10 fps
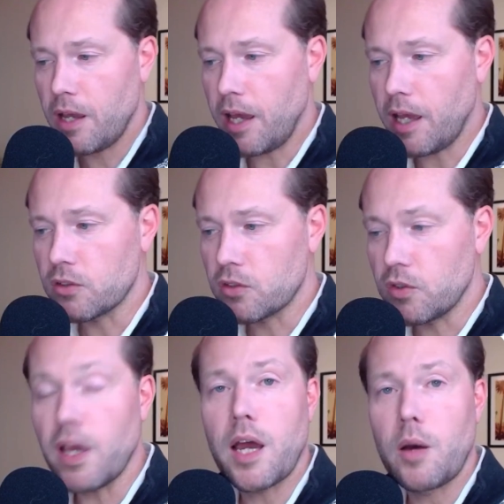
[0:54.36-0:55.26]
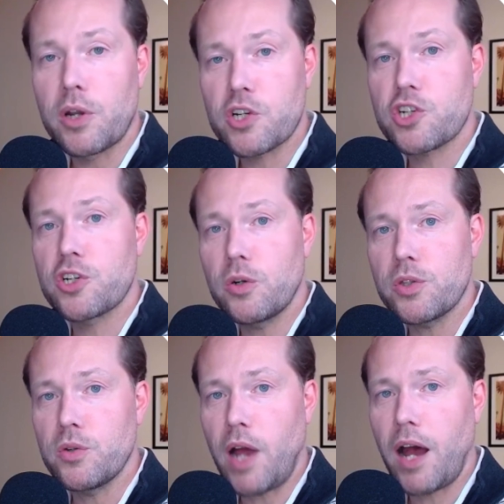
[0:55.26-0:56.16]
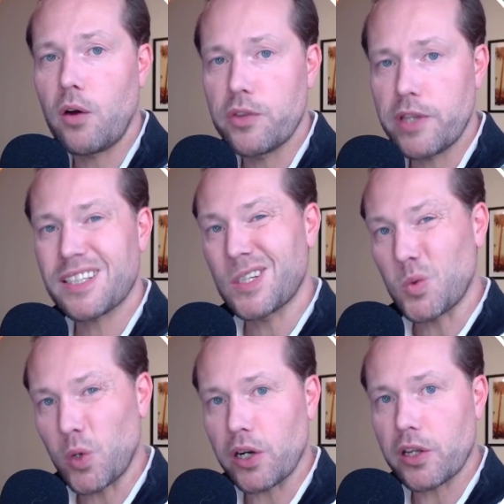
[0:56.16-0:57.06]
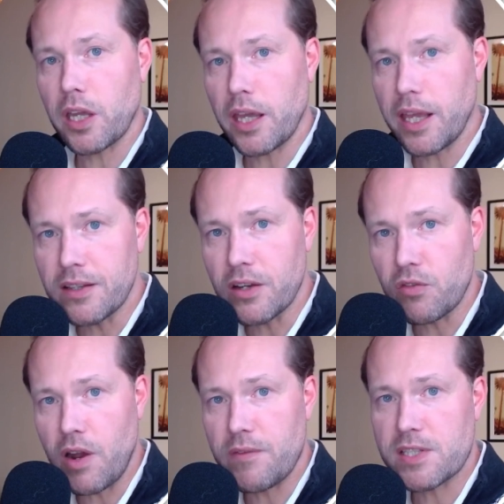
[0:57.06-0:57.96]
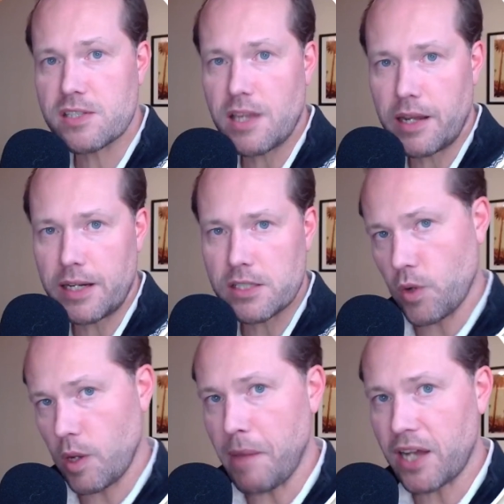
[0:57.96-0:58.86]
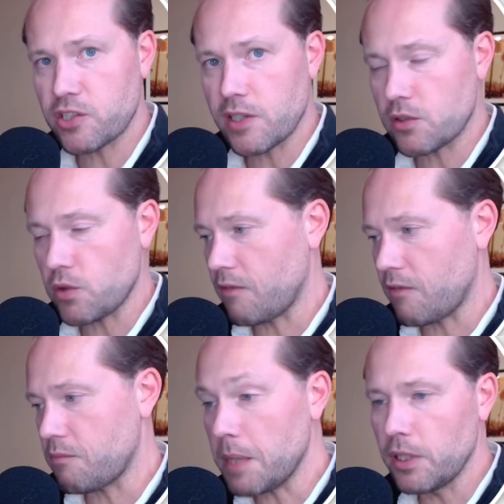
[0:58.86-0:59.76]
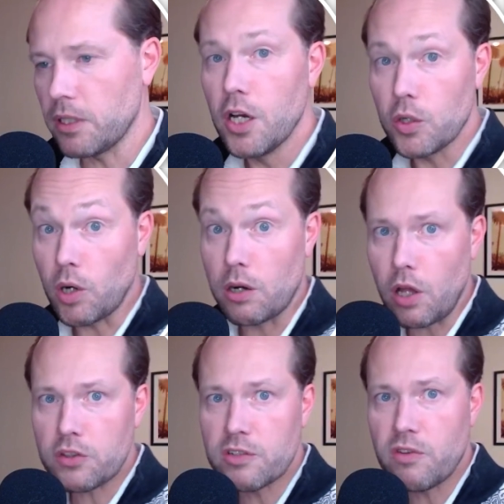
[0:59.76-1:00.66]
And today I want to show you how that can work in a Revit setting. So imagine that you have people who are not in